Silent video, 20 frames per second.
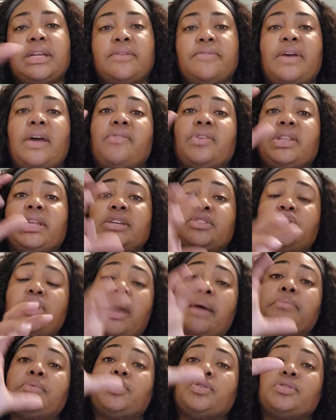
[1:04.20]
instead of having like
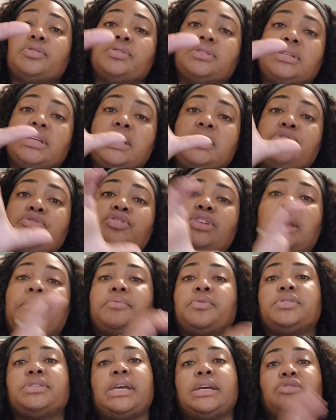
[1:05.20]
chapters, each
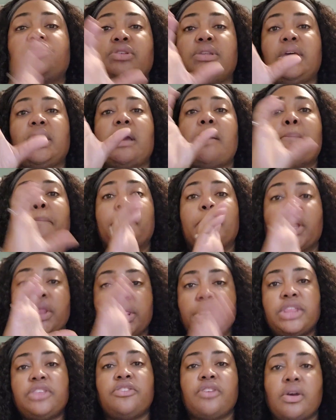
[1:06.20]
chapter is actually like a
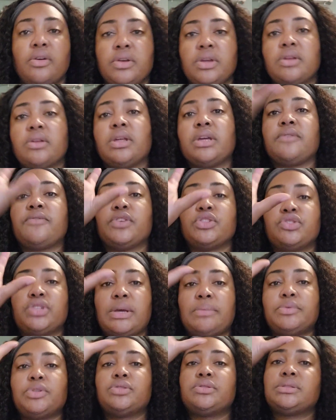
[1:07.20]
month. So, you know, like first
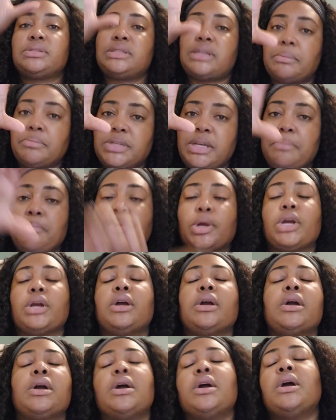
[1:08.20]
chapter is September.